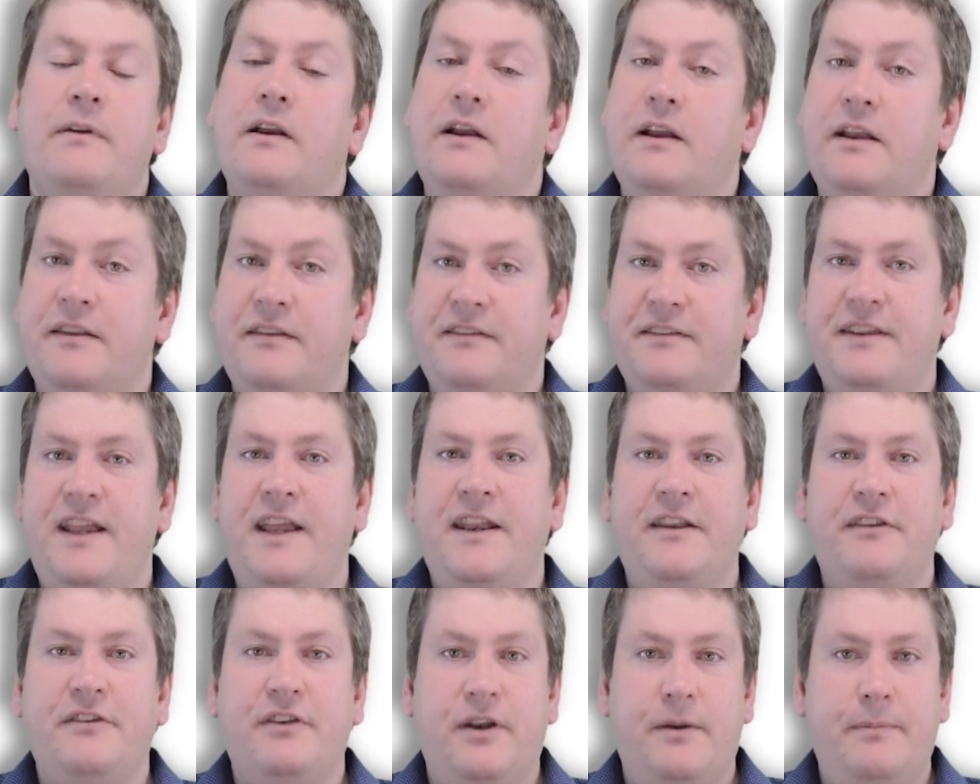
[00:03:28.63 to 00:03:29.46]
Instead,
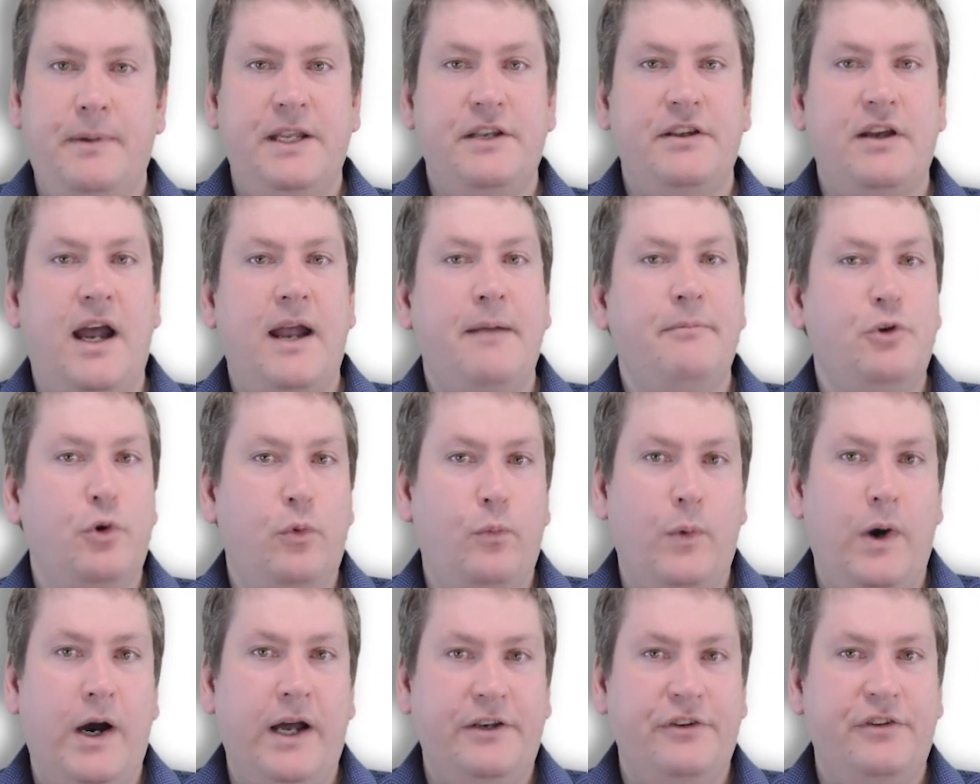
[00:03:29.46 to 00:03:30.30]
it's going to be time to
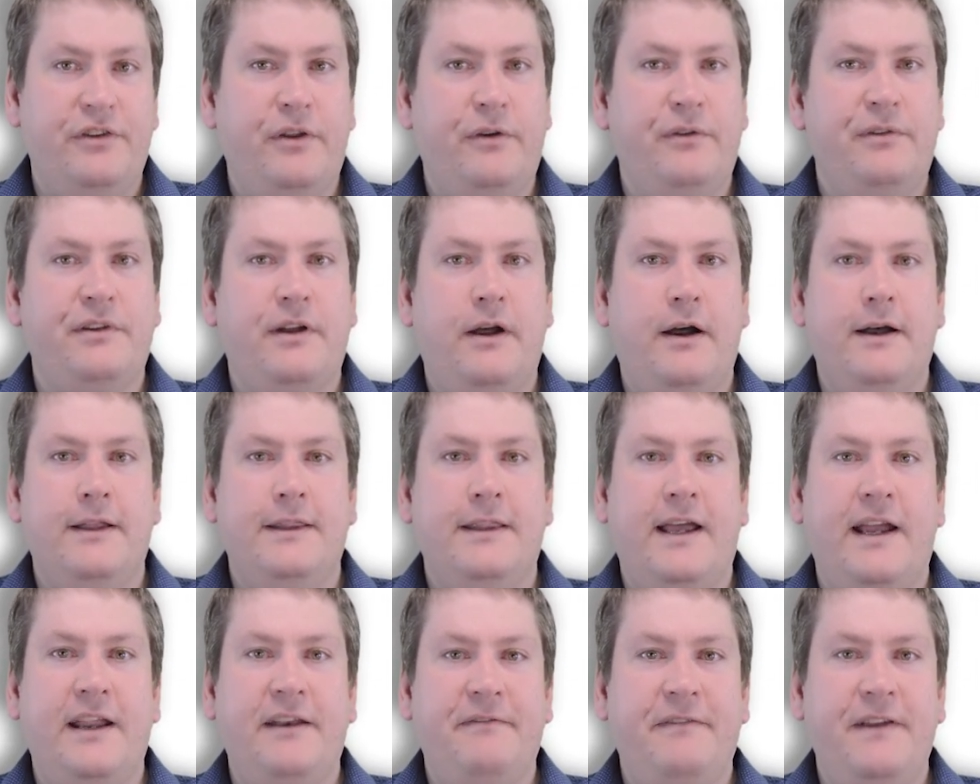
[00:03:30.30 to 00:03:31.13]
watch those
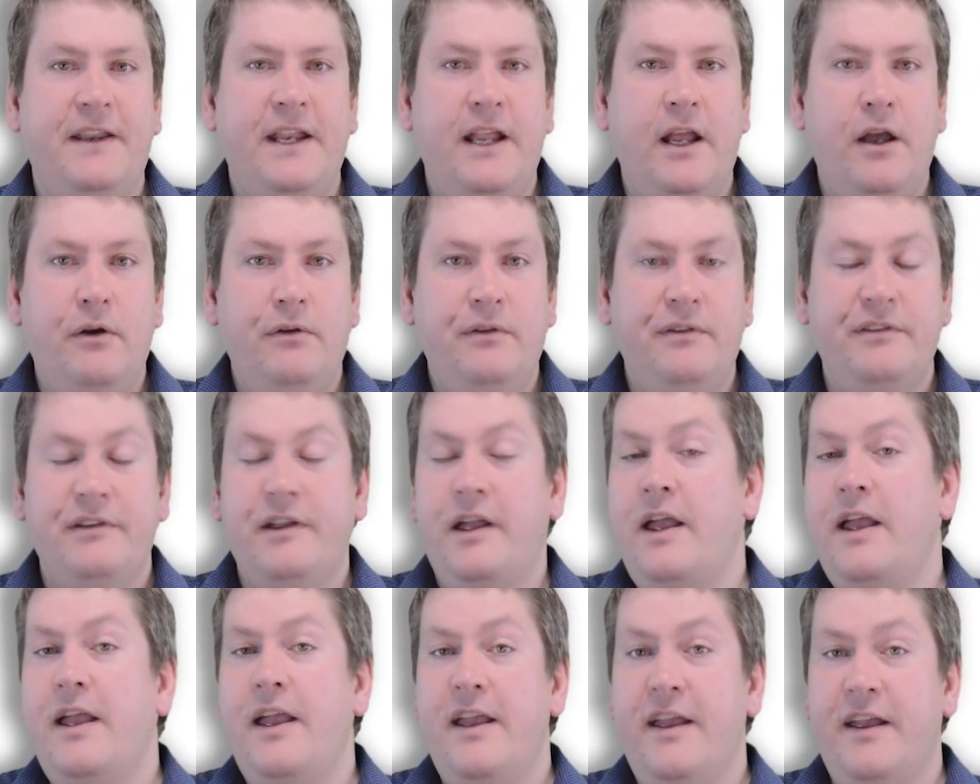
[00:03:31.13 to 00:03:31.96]
online videos,
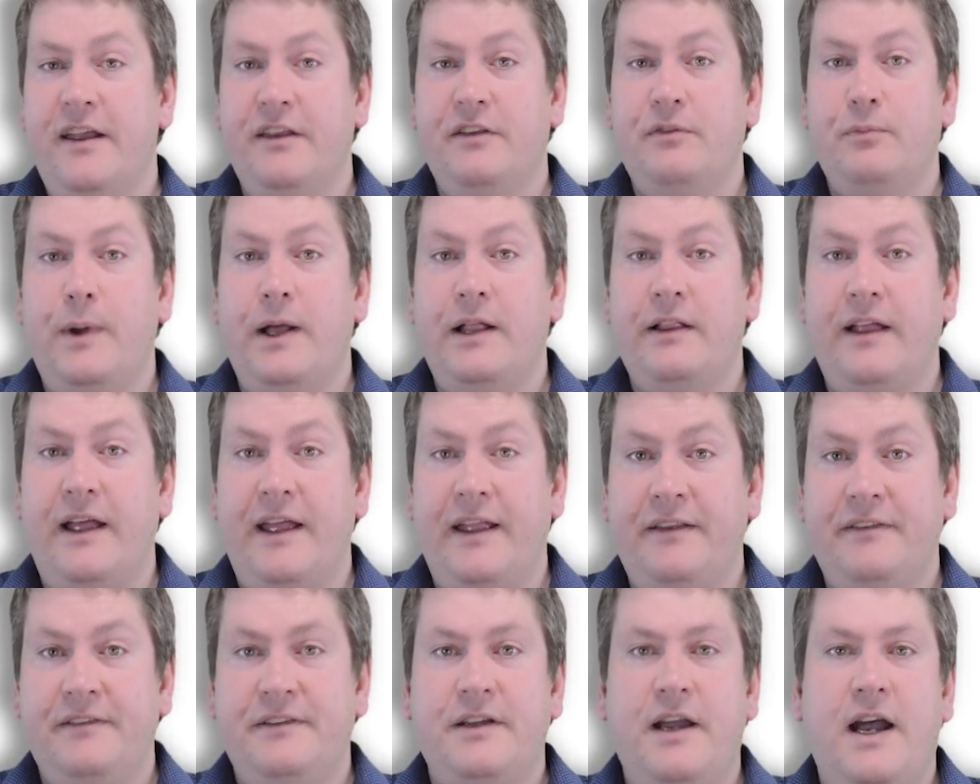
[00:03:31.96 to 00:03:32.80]
as well
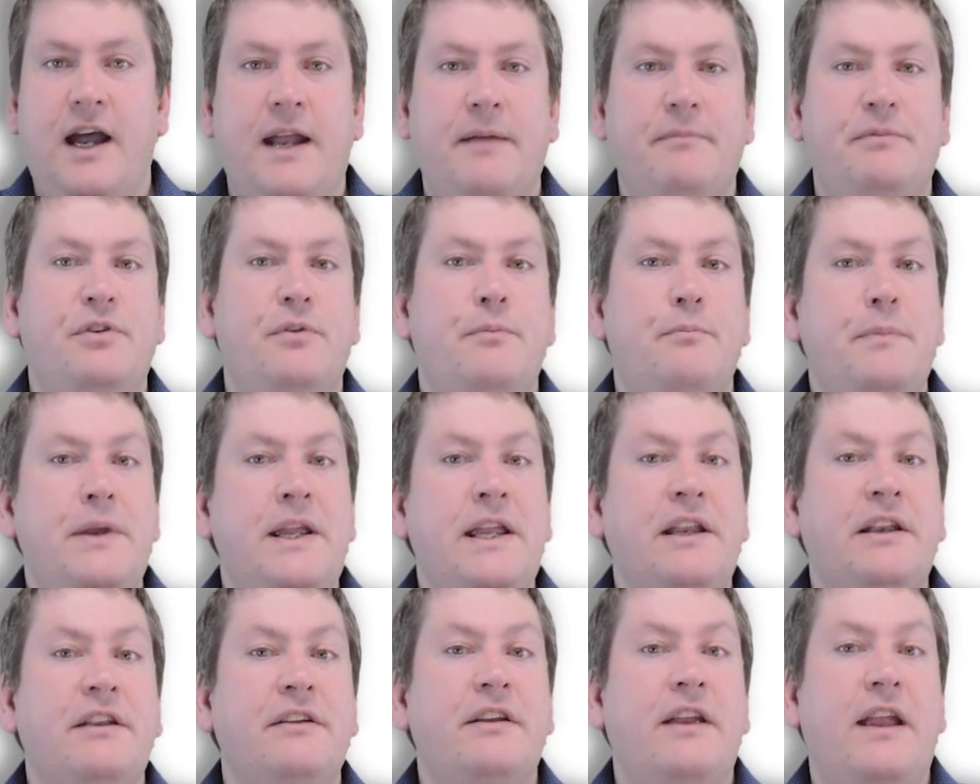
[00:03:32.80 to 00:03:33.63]
as time to
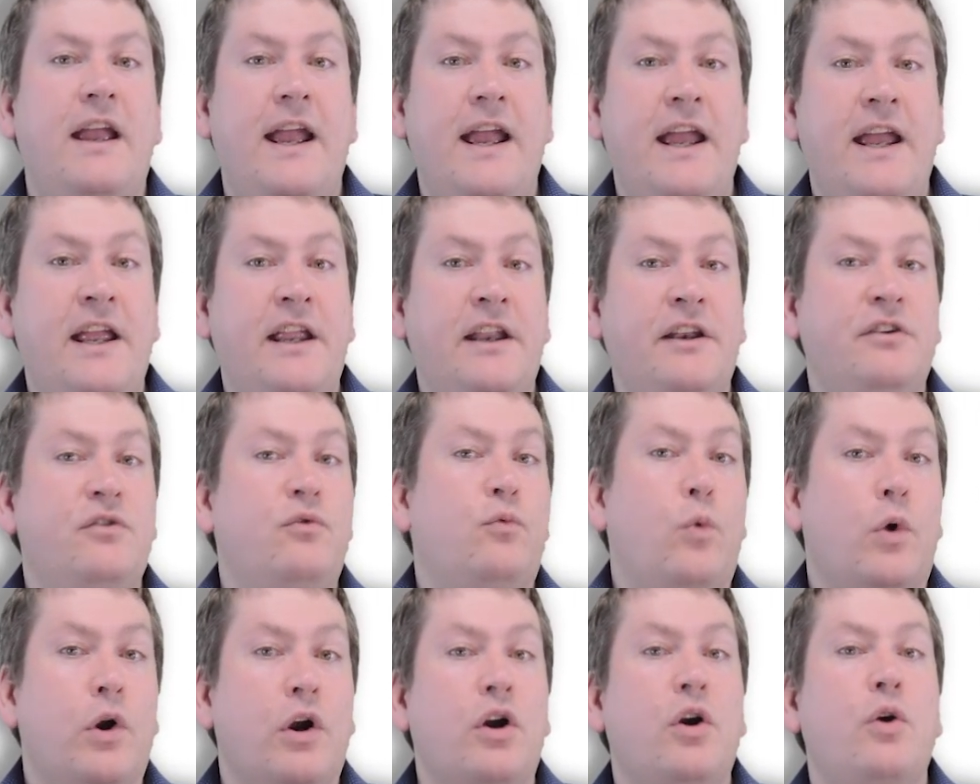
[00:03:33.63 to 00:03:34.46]
meet and
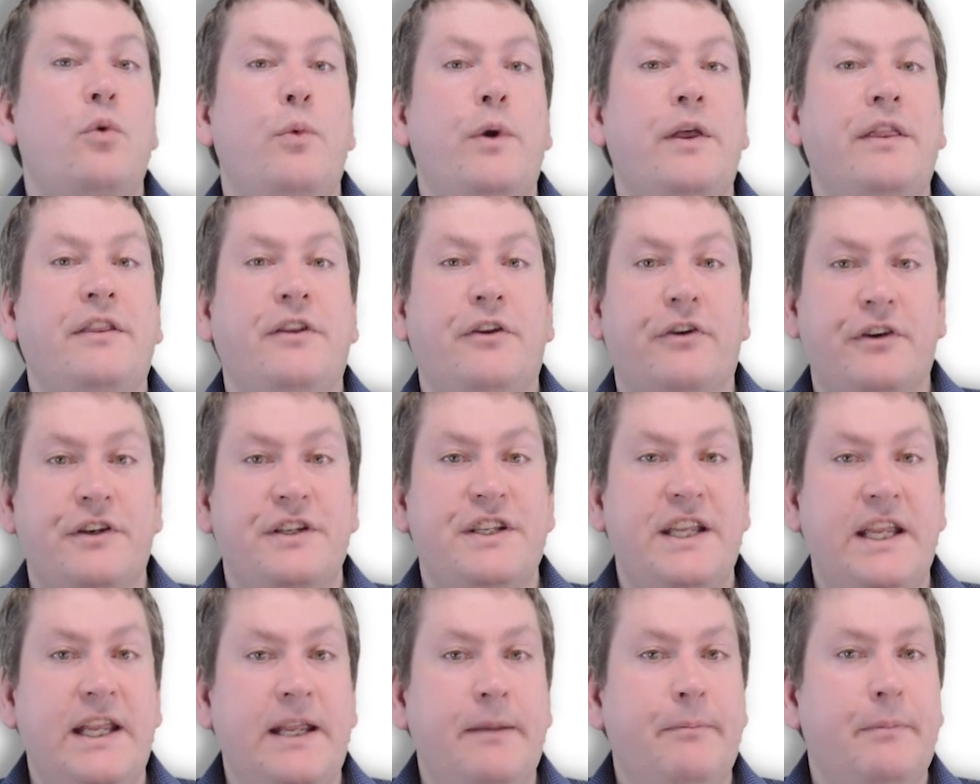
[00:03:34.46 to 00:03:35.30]
work with your
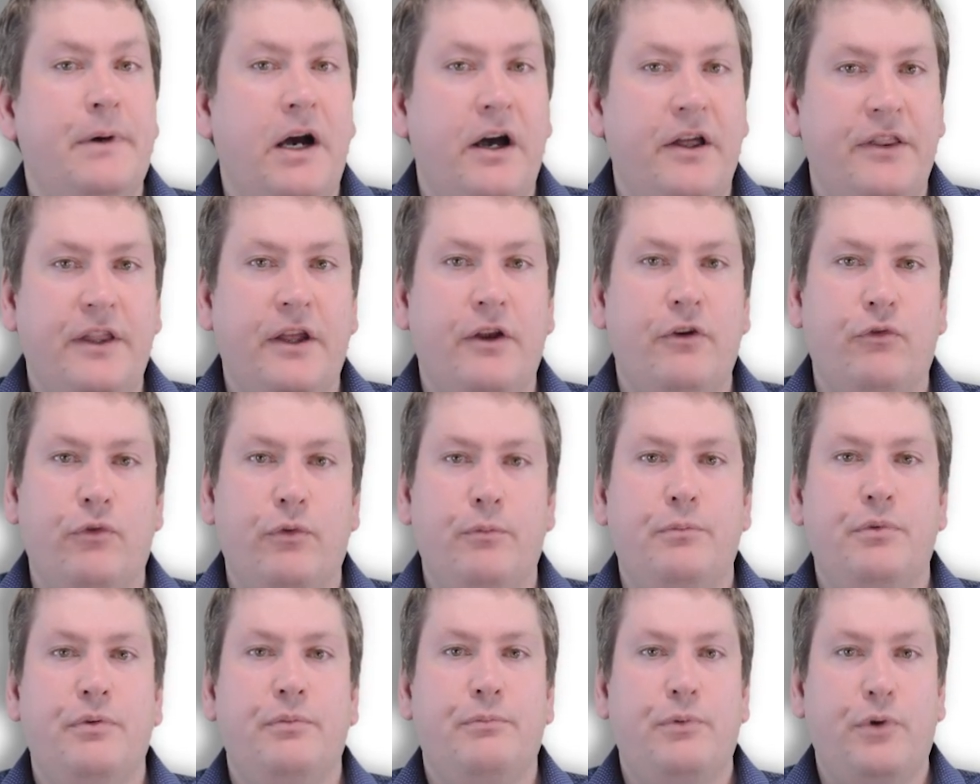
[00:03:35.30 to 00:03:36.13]
team on the
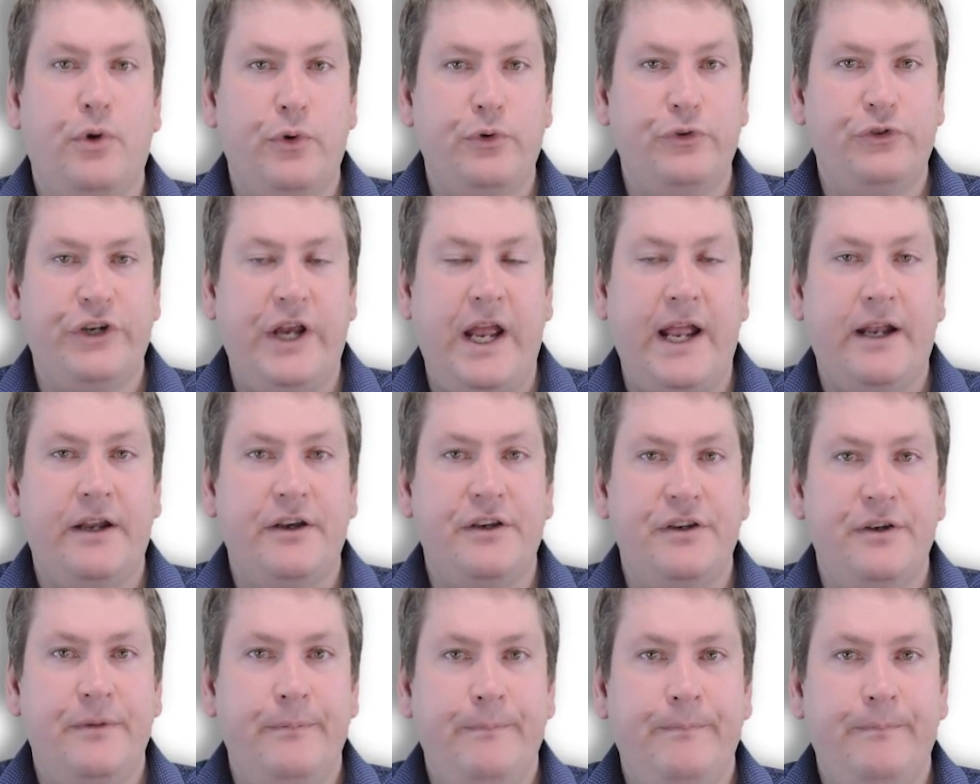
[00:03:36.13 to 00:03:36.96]
group project.